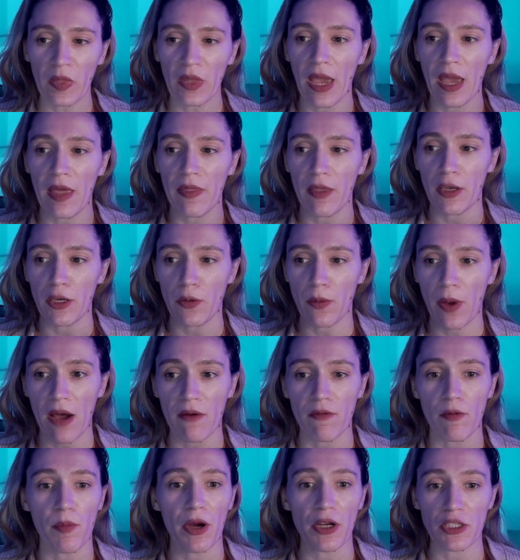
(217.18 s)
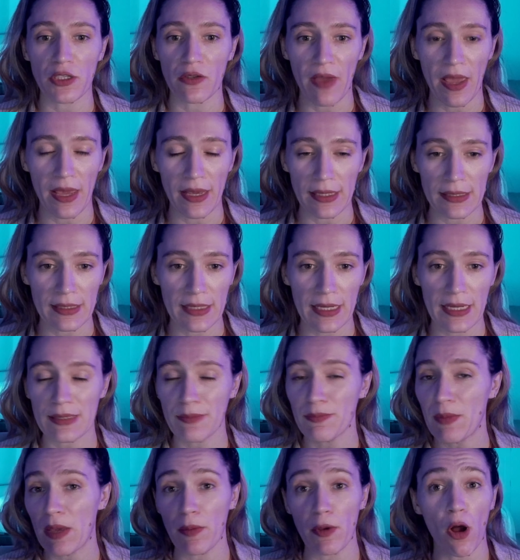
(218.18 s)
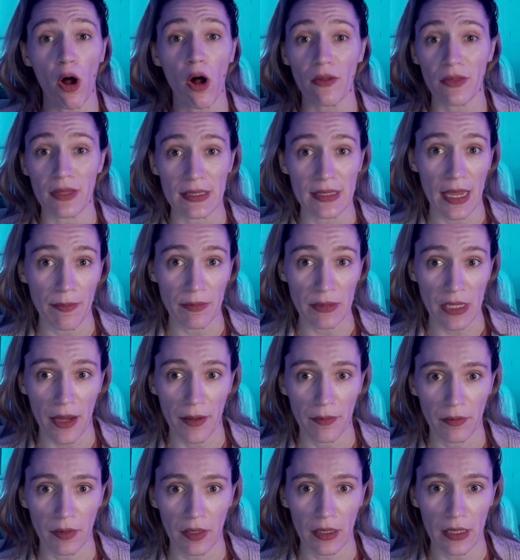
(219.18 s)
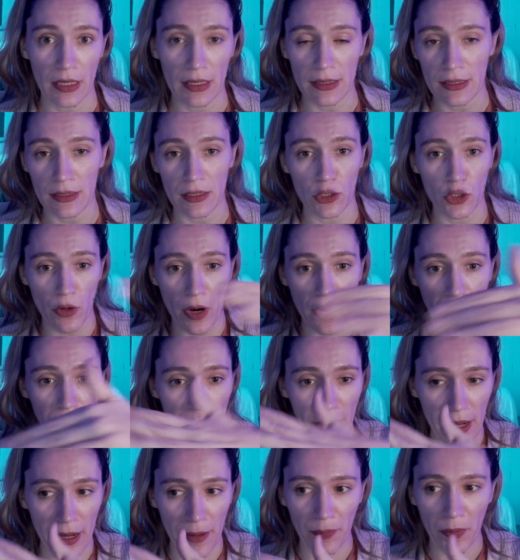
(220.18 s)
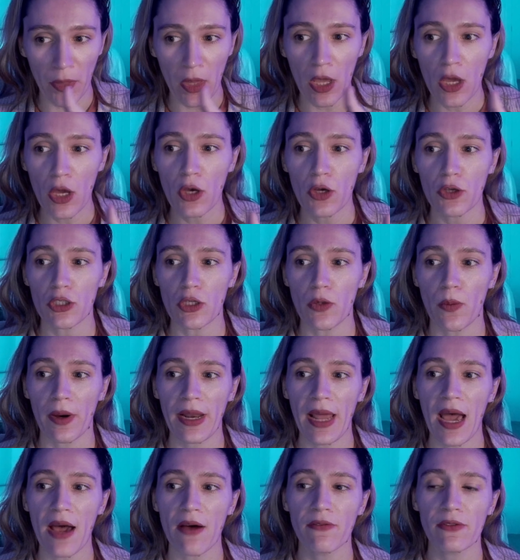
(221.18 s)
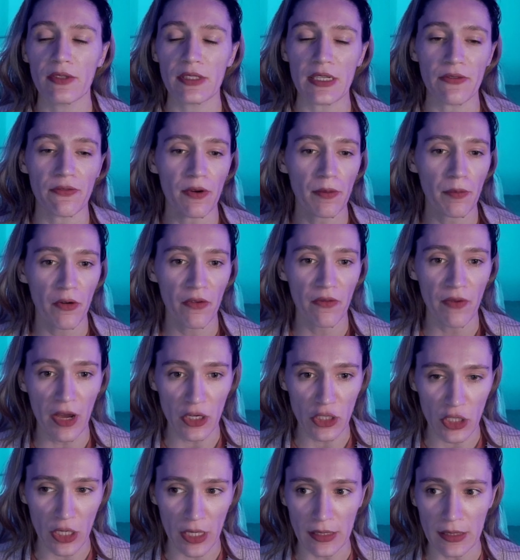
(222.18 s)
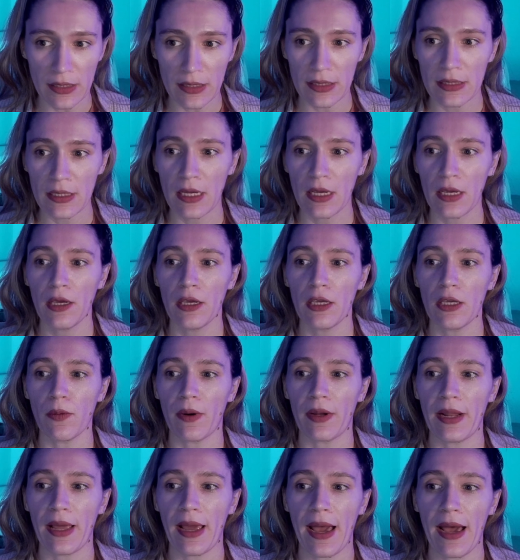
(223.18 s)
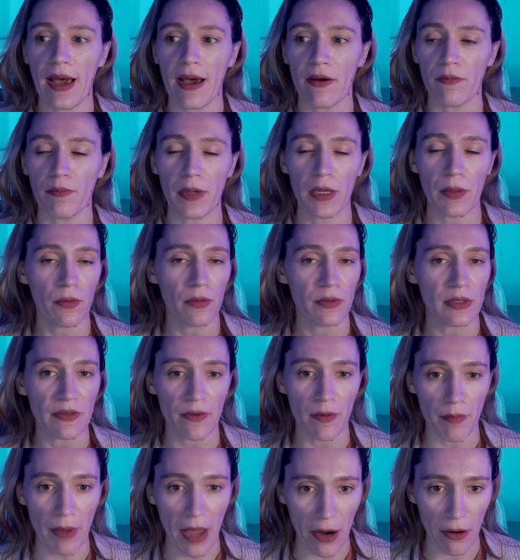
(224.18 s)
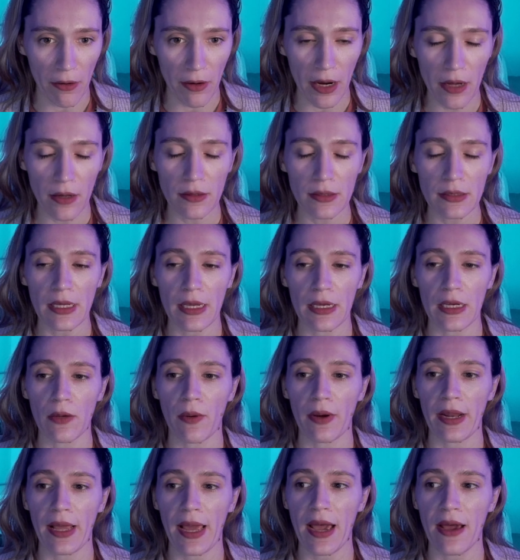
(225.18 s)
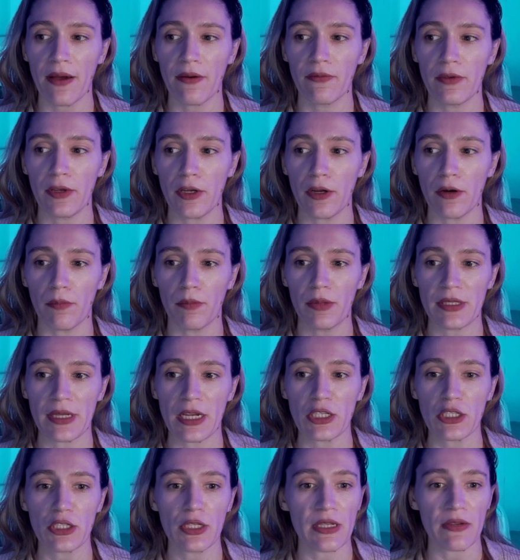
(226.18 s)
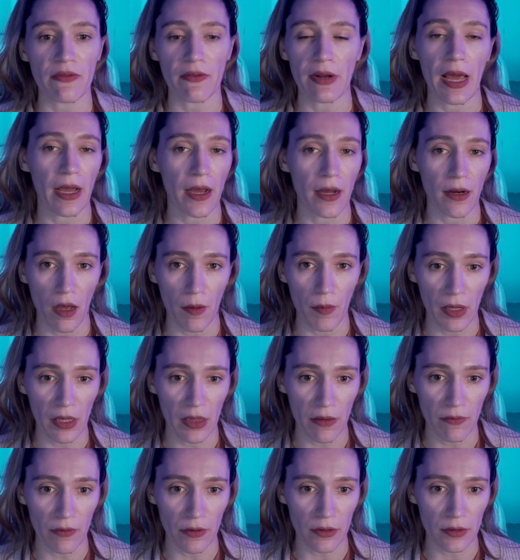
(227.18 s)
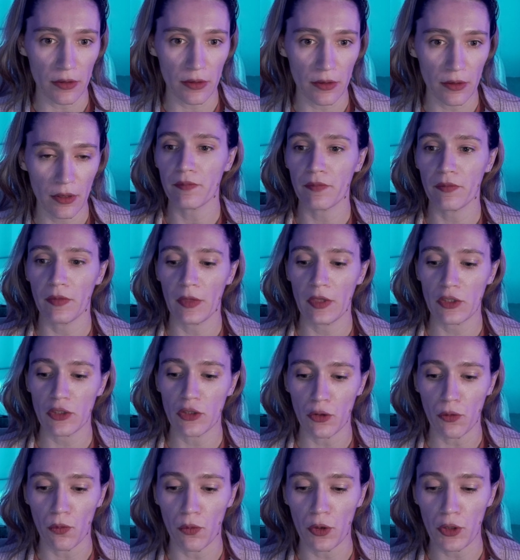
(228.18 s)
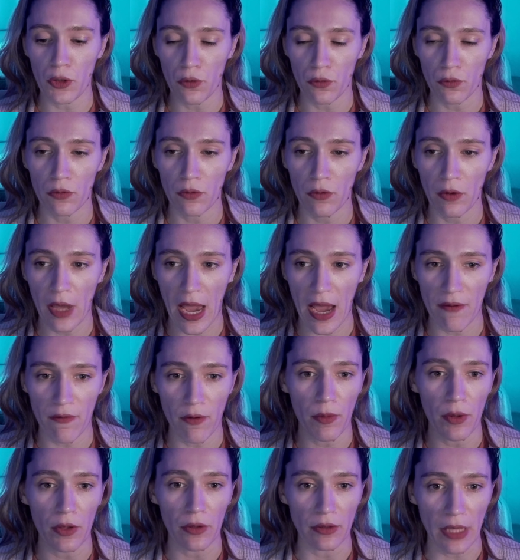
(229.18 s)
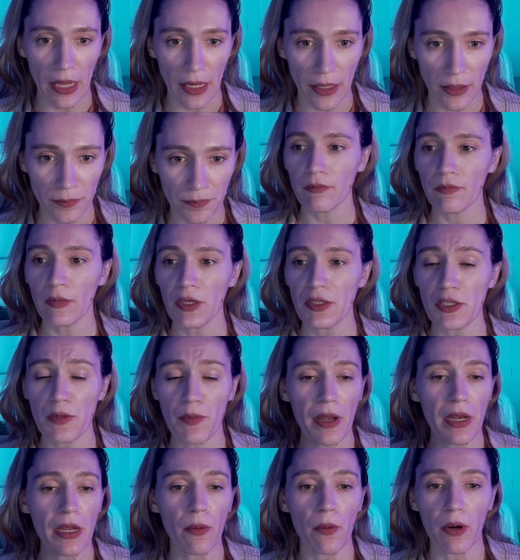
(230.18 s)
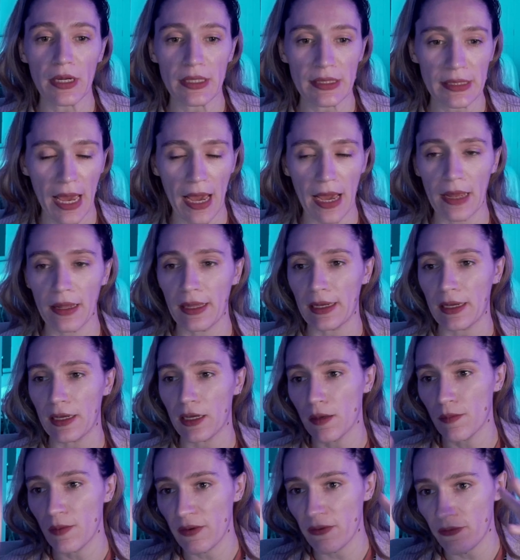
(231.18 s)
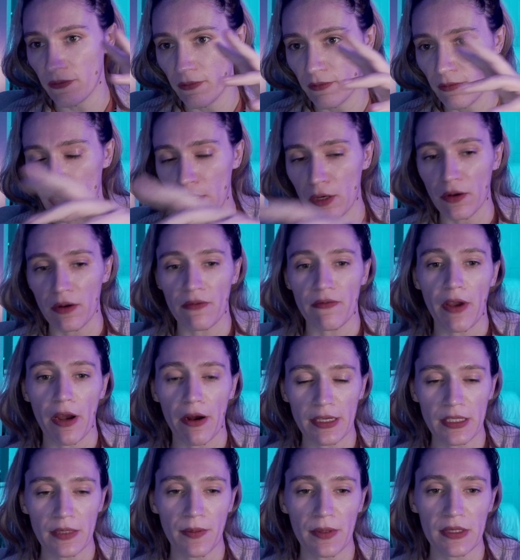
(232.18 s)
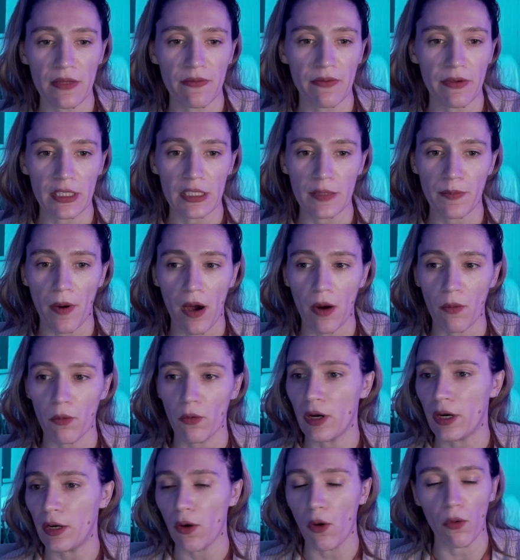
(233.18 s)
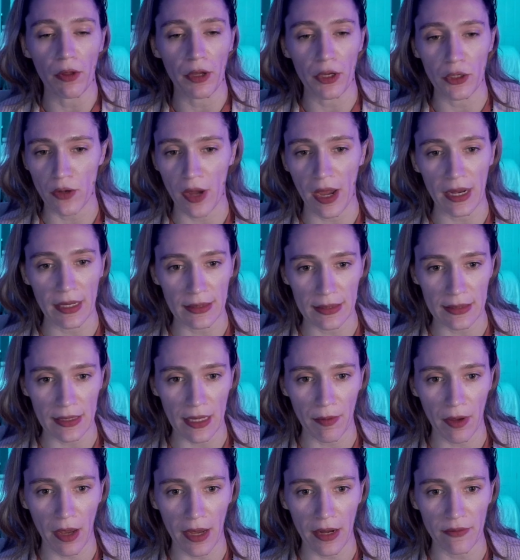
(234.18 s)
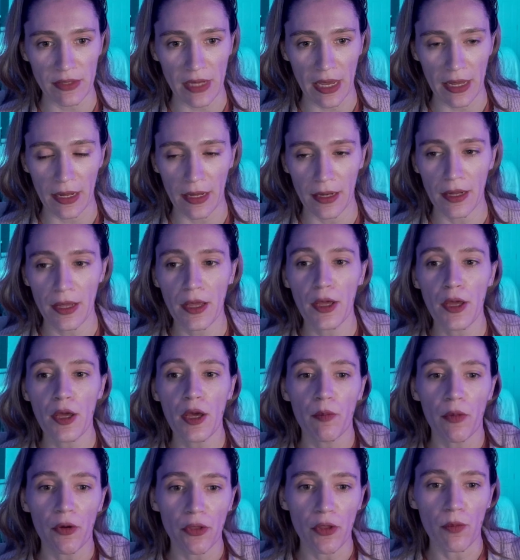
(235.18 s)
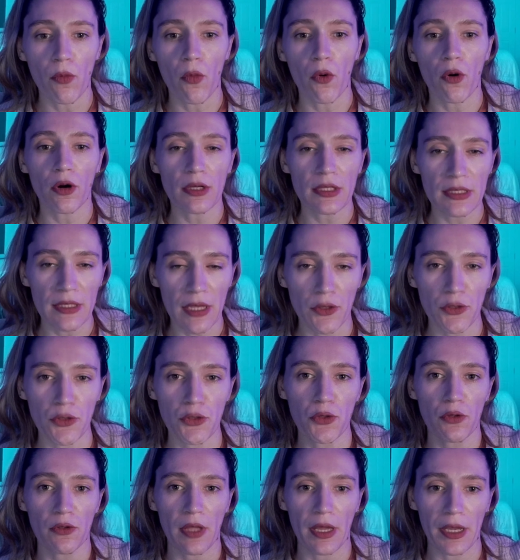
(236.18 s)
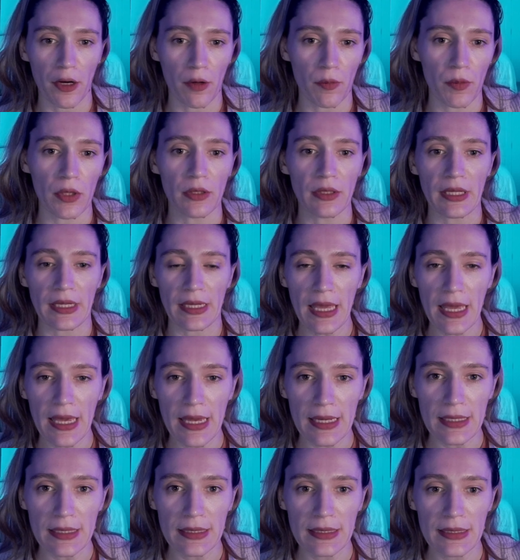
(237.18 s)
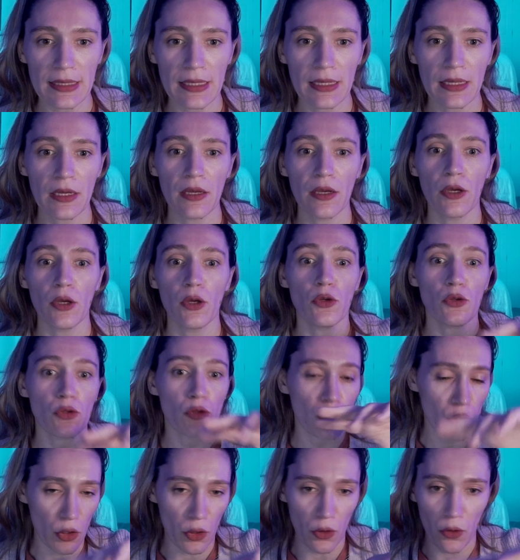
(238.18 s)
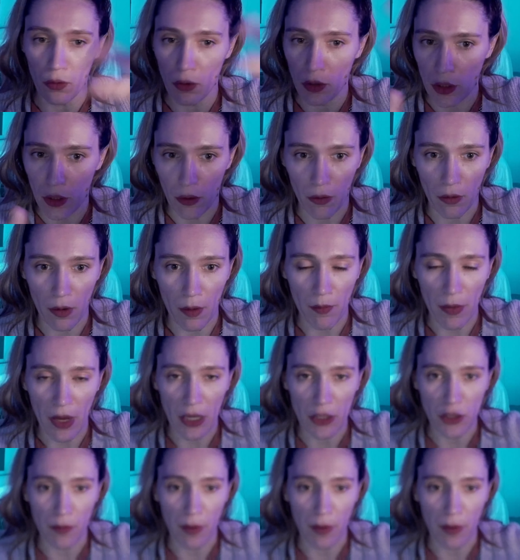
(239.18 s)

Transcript: and then you have a bunch of vacancies, maybe all at the same time, because it's a trend, right? So you wanna have different professions, you wanna have people with different backgrounds, and you wanna have, you know, potentially different economic levels. So when you have a building, depending where it's at, like it could be, you know, in a very specific spot where it only attracts the same kind of tenant. But the more central that your building is to, you know, a major